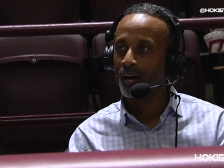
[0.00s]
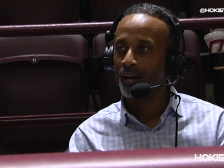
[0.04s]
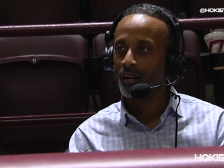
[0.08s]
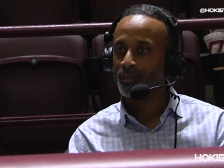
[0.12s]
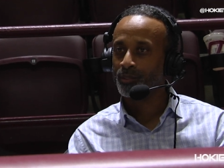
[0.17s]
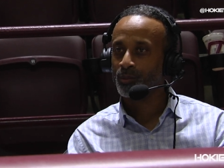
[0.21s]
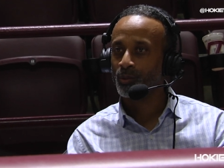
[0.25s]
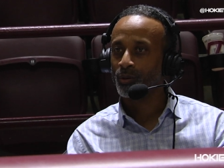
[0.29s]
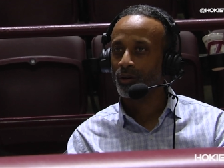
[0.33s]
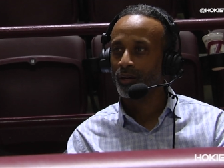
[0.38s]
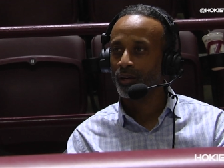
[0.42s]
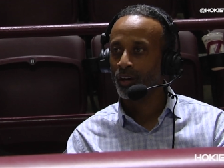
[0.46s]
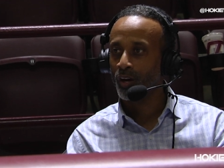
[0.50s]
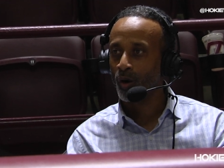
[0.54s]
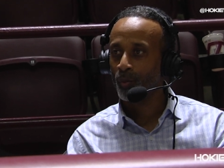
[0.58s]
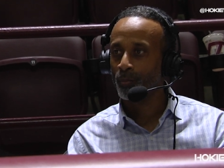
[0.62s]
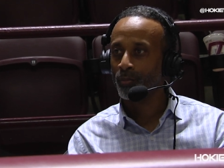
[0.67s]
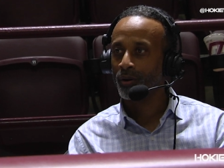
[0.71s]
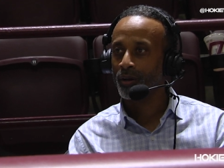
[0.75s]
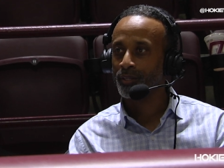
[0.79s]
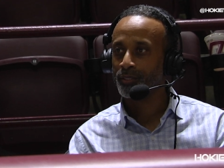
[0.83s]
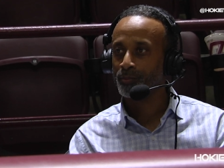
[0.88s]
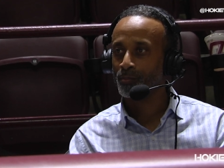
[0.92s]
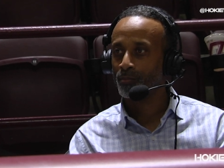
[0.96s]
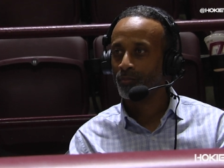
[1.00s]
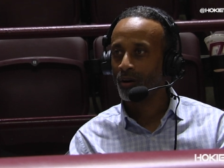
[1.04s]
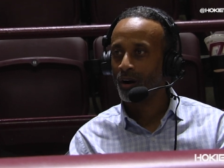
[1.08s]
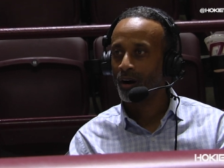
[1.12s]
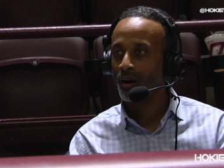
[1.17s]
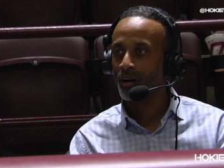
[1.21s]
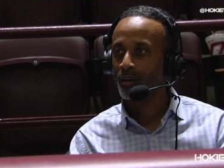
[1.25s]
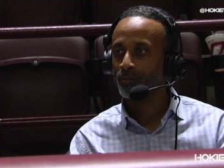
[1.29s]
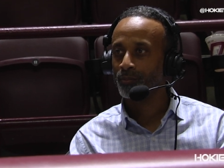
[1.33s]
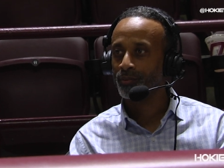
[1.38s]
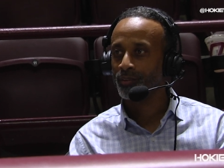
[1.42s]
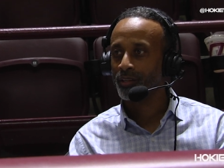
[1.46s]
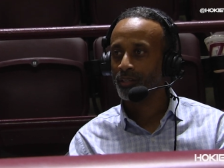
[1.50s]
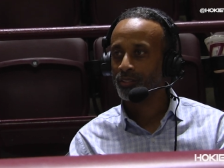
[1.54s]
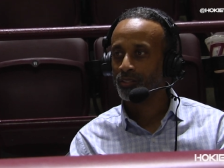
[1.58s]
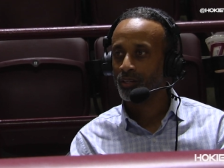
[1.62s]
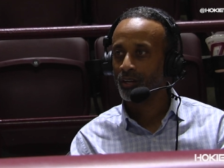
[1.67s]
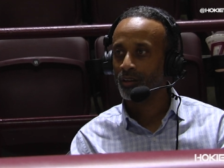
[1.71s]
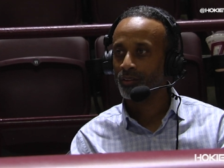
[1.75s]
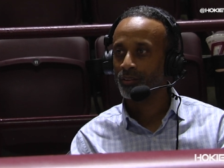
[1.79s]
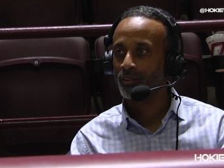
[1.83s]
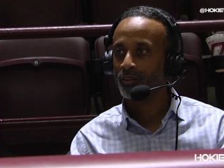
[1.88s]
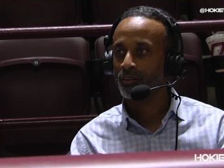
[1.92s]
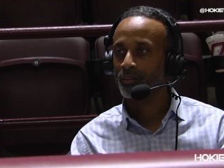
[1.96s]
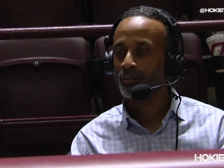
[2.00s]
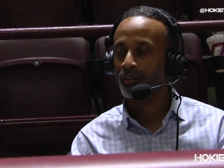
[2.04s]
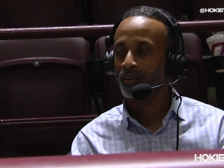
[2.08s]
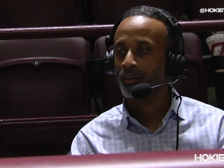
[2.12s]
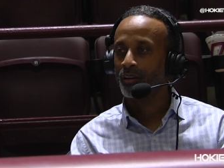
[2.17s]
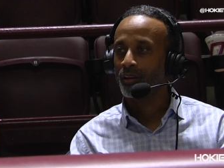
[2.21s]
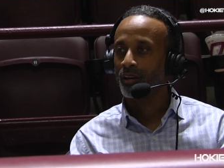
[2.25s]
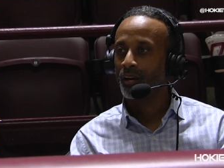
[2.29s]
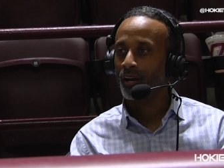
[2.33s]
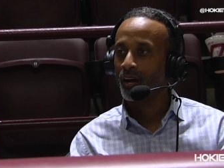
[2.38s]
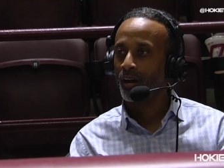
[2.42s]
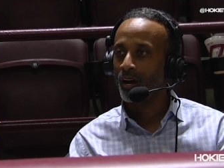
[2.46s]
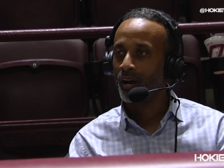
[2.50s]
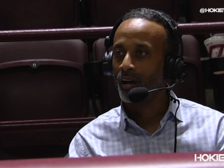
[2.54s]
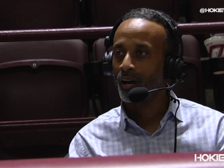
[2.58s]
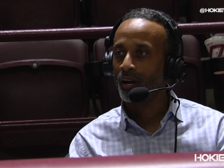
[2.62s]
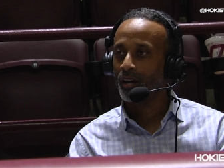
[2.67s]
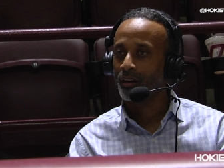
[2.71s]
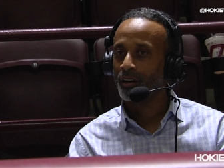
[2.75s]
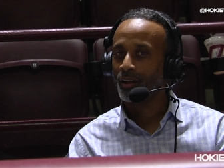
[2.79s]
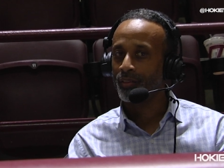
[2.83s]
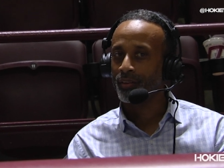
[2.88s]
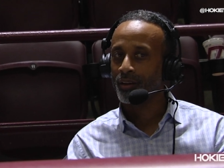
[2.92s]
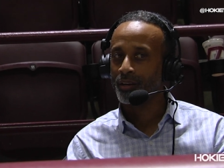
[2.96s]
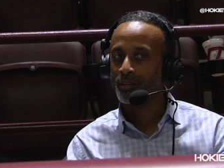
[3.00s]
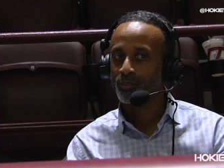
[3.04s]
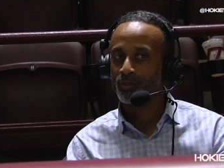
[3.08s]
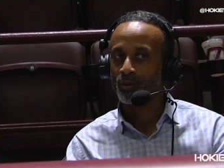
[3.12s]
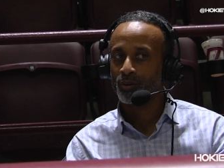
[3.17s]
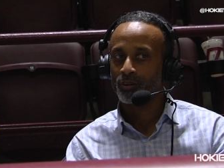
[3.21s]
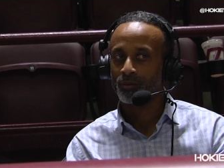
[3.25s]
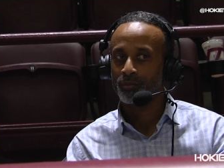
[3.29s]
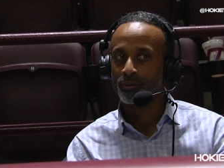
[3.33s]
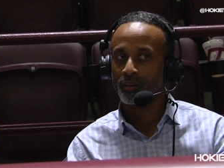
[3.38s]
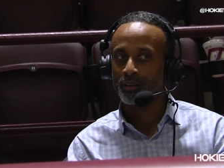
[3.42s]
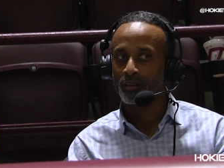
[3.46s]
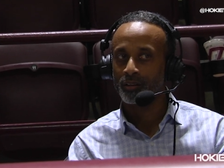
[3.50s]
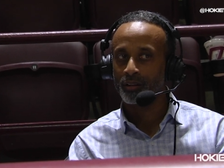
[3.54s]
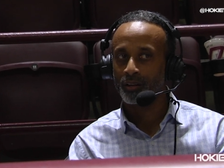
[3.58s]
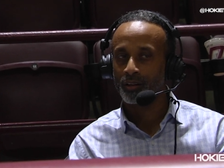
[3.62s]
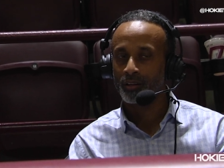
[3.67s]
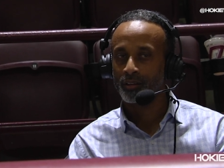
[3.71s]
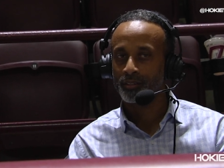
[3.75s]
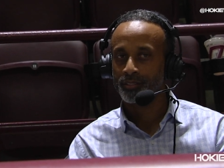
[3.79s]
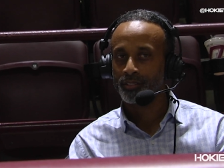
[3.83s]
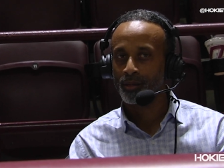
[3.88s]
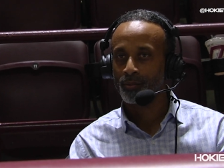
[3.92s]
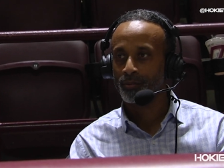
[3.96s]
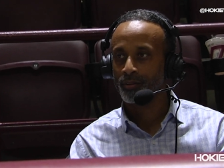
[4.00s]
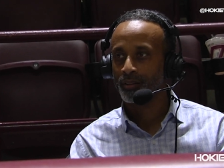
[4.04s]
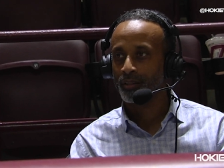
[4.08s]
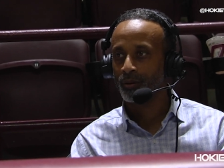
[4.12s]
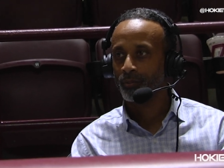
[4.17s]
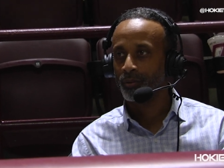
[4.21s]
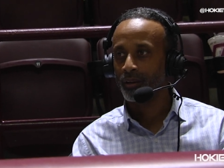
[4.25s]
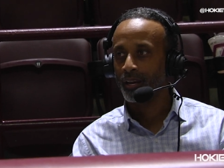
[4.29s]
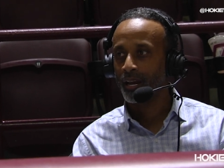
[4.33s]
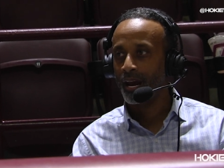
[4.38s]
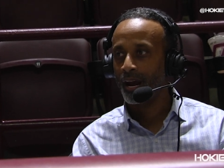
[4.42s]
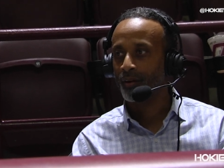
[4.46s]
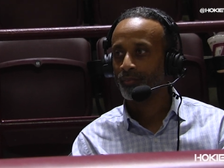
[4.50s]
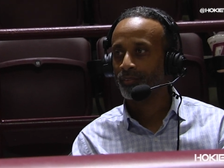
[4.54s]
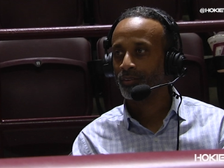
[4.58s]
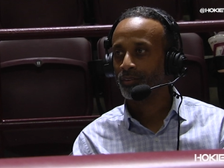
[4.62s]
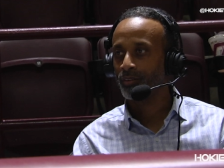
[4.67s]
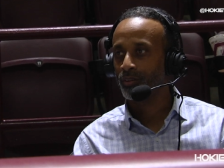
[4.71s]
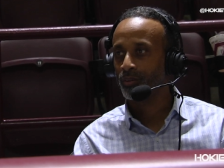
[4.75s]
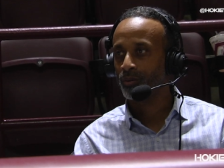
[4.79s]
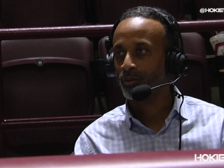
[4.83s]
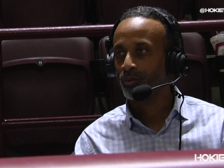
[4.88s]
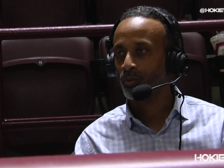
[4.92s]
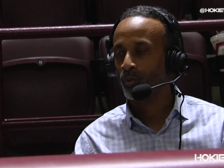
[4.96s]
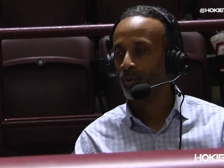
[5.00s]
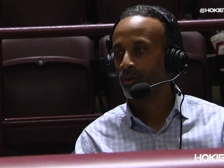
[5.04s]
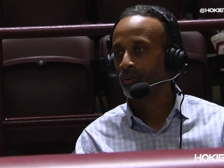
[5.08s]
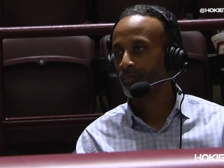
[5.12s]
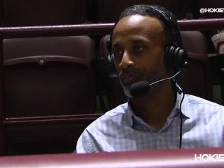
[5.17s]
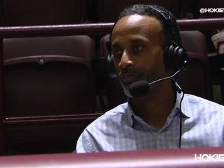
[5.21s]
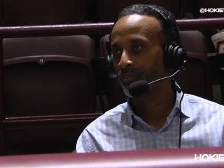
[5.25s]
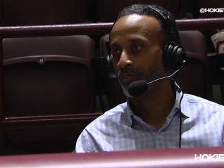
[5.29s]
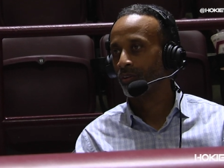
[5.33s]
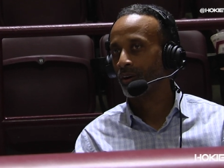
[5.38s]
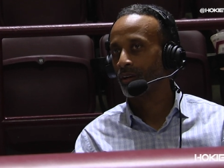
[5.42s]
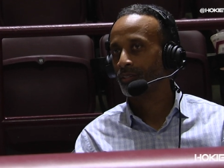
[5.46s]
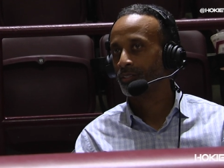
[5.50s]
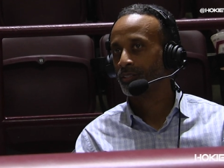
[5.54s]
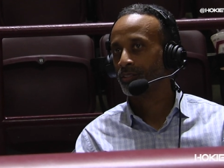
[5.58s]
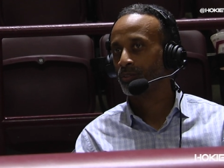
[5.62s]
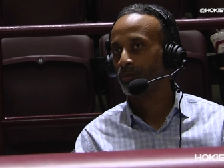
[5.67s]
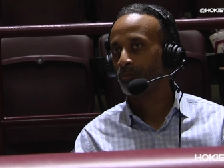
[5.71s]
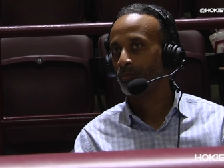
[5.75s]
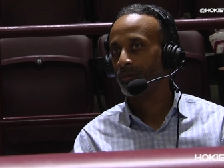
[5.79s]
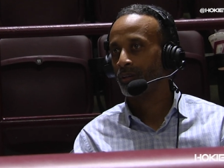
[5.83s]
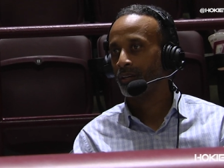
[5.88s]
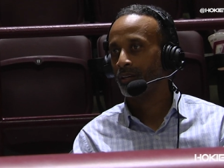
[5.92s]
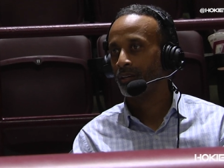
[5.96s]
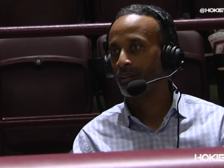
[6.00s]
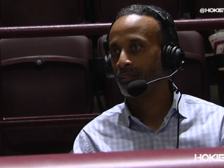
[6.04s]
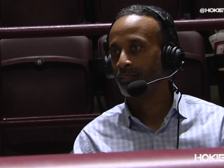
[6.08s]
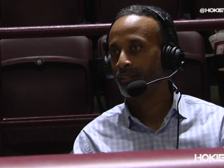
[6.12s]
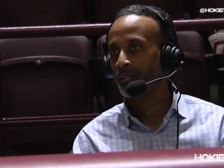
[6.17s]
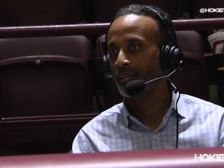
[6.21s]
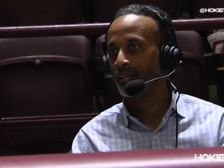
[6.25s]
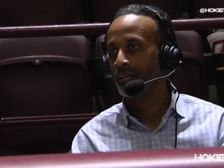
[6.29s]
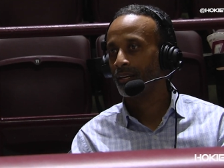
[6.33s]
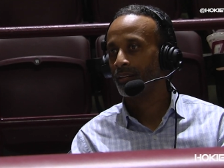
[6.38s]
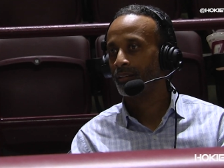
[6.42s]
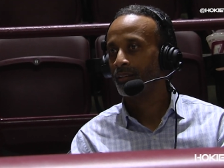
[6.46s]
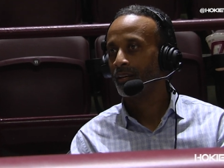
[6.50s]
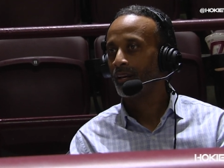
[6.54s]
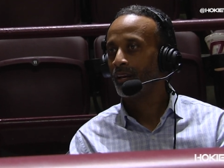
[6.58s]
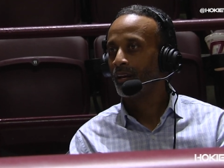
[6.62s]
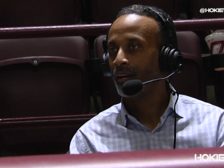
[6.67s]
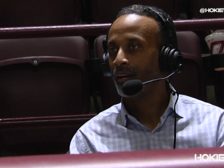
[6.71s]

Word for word: it's going to help us bond with each other uh, and I think it's going to be a, uh, something that we have to do in order for us to be to get